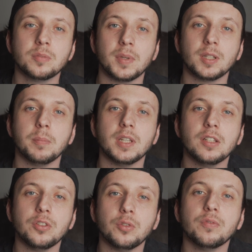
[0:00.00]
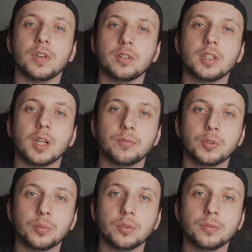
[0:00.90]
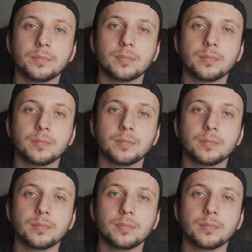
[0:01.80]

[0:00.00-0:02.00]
make me and you very comfortable.